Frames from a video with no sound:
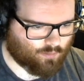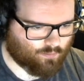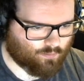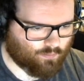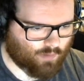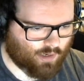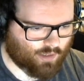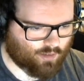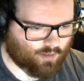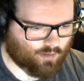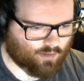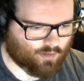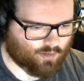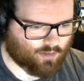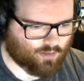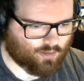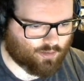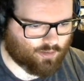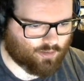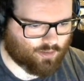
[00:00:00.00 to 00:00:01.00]

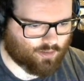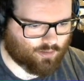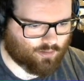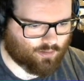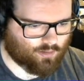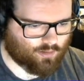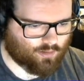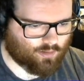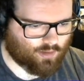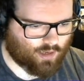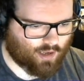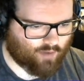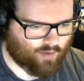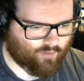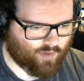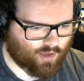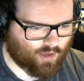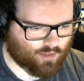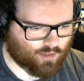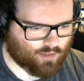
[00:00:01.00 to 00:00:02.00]
minus
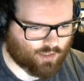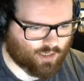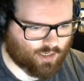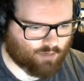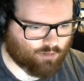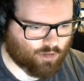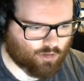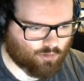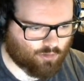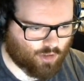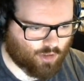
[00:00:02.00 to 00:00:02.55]
fx0